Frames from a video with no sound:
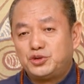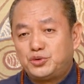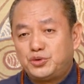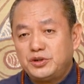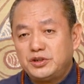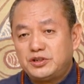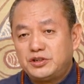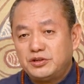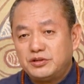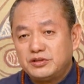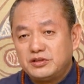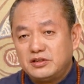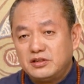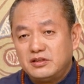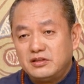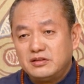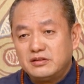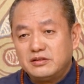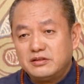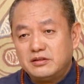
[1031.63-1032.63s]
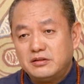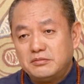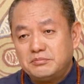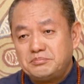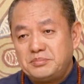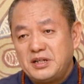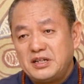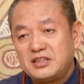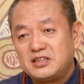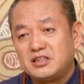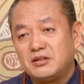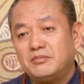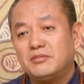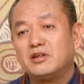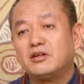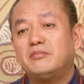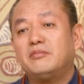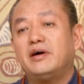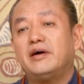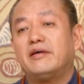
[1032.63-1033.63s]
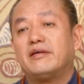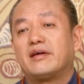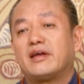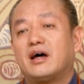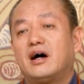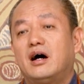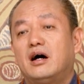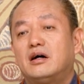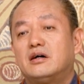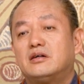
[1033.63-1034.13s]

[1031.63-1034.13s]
Too much yin and nothing's left.